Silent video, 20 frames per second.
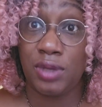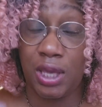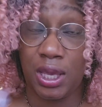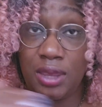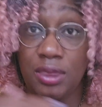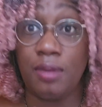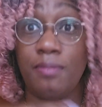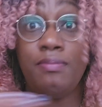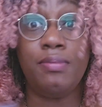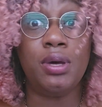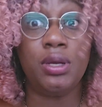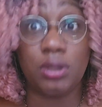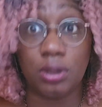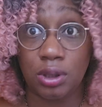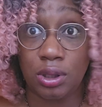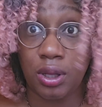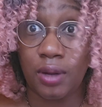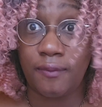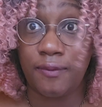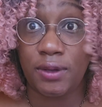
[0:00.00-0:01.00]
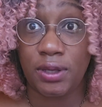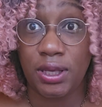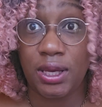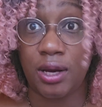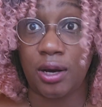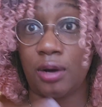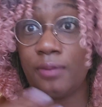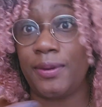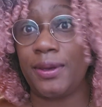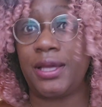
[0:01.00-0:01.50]
in the middle of the
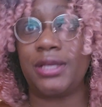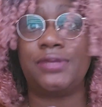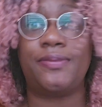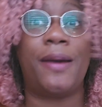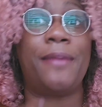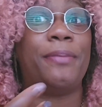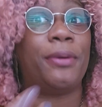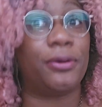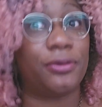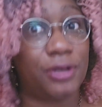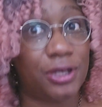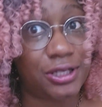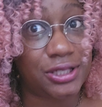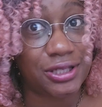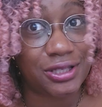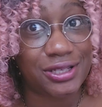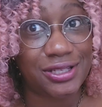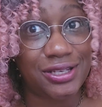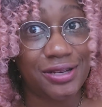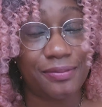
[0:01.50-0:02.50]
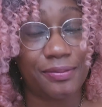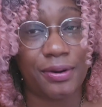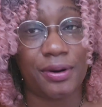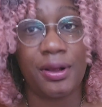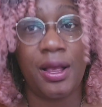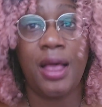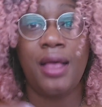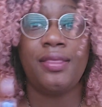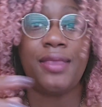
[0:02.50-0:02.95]
year because my birthday's in December.